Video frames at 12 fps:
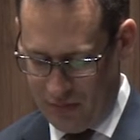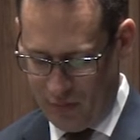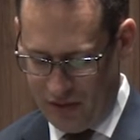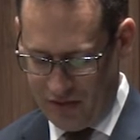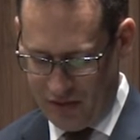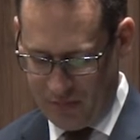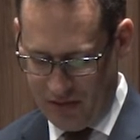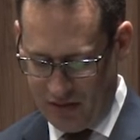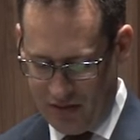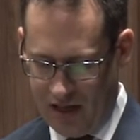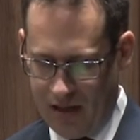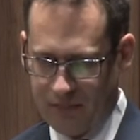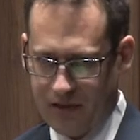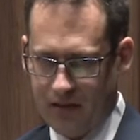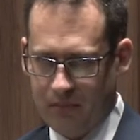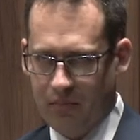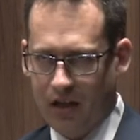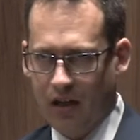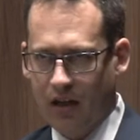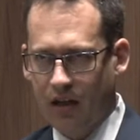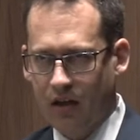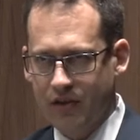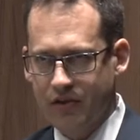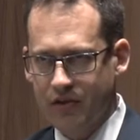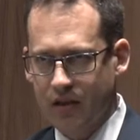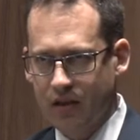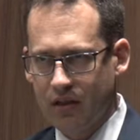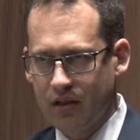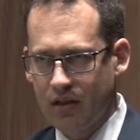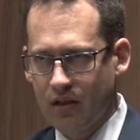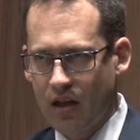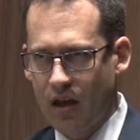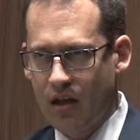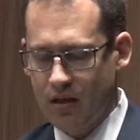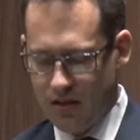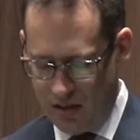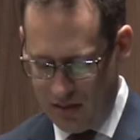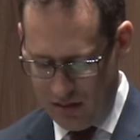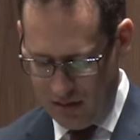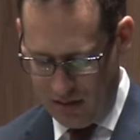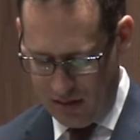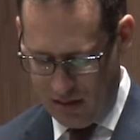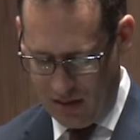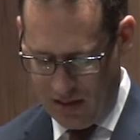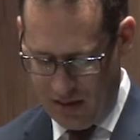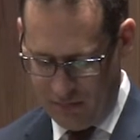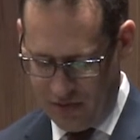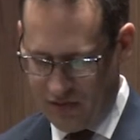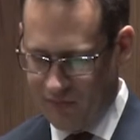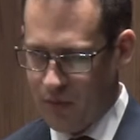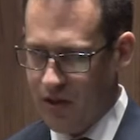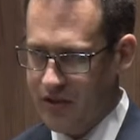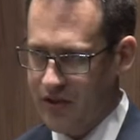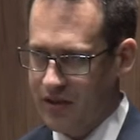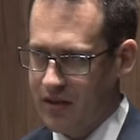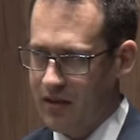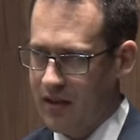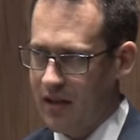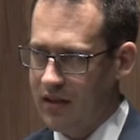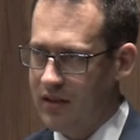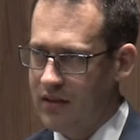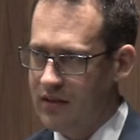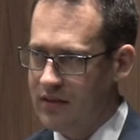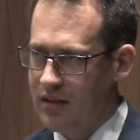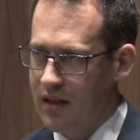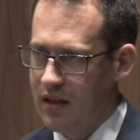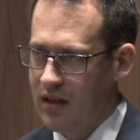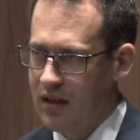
and which has been adopted by Australia and India and much of Washington. That is